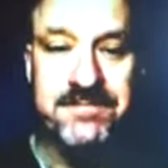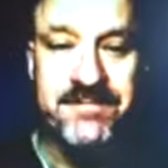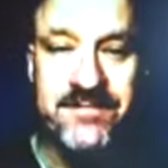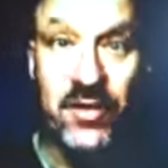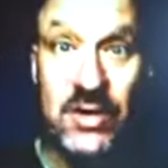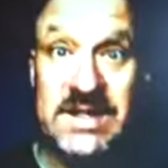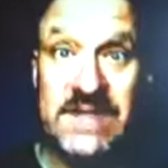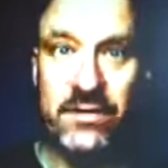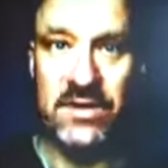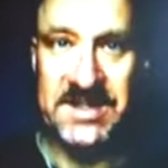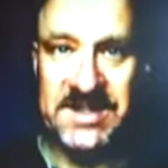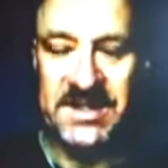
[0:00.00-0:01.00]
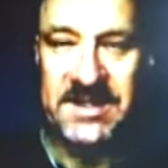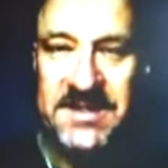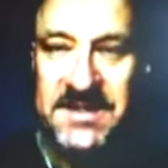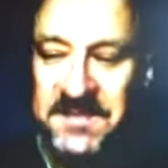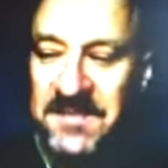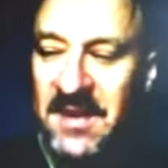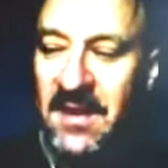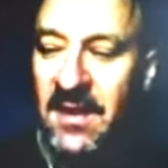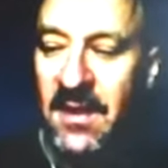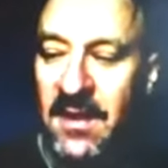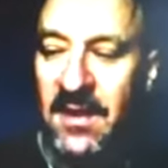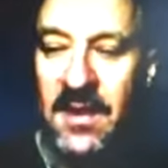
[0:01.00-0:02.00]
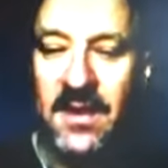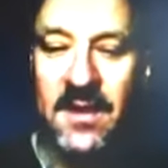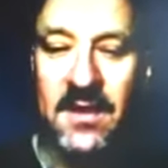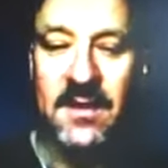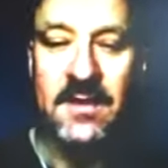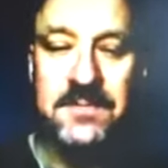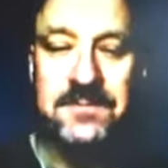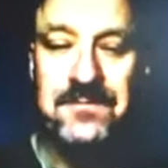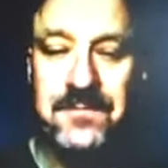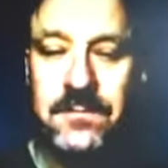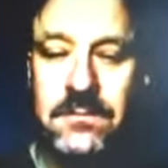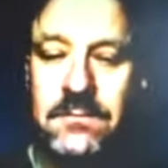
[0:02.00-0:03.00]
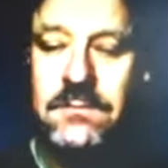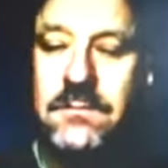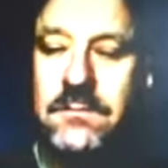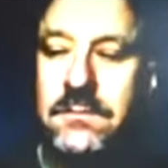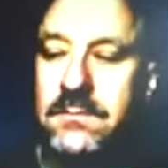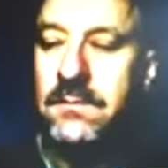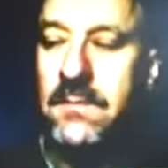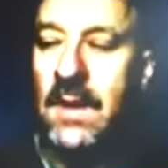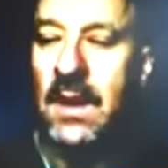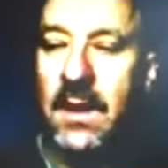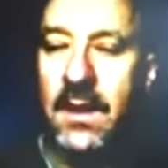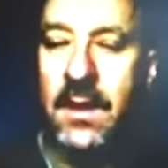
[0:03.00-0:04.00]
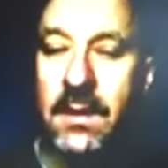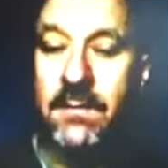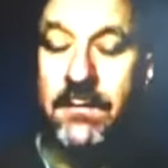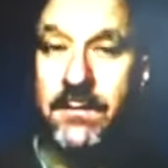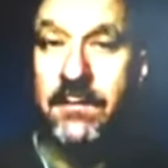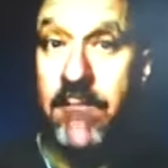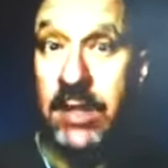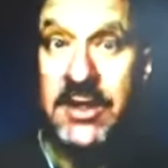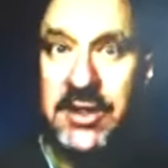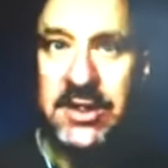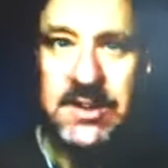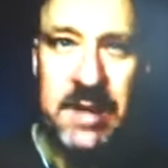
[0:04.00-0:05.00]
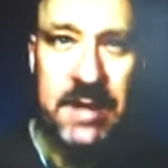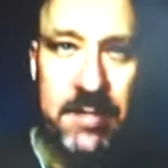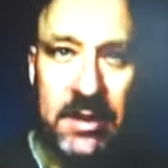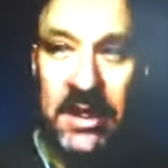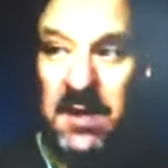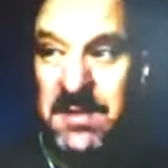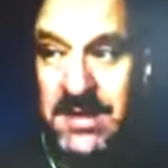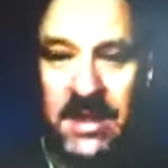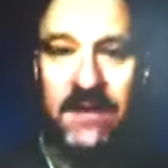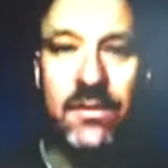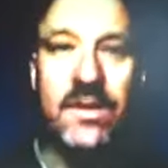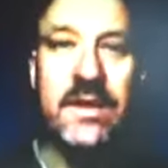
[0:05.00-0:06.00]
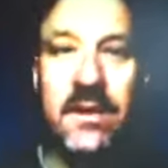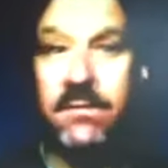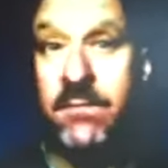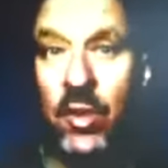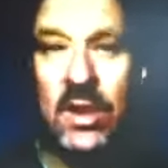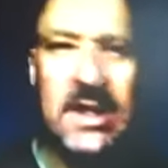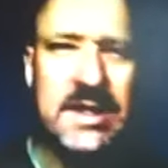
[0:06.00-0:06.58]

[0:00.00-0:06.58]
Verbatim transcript: vociferousness. Yes. And he bludgeons people and himself with it more or less